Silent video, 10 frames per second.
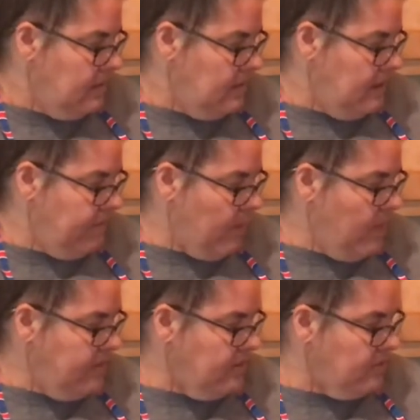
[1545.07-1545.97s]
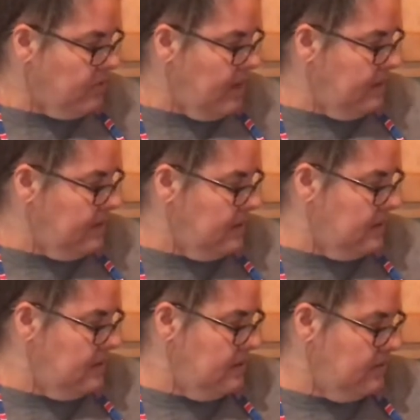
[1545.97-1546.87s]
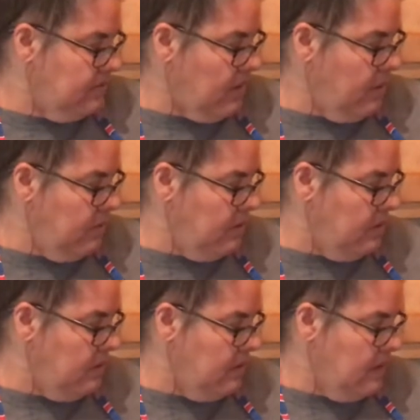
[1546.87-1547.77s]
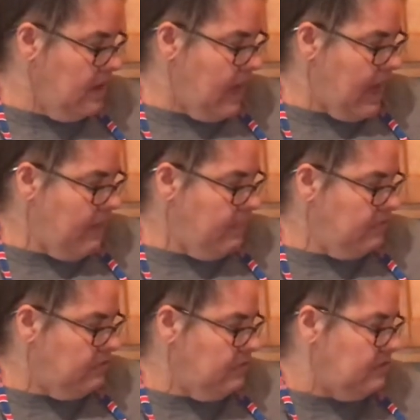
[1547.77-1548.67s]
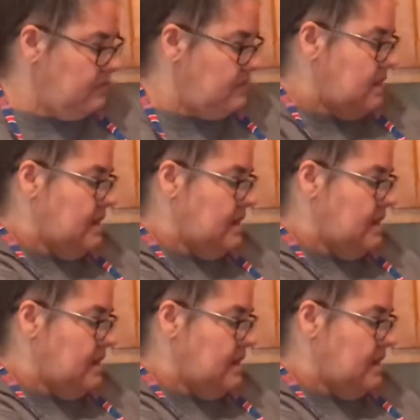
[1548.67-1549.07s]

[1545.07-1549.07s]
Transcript: if I wasn't trying to show you, I would just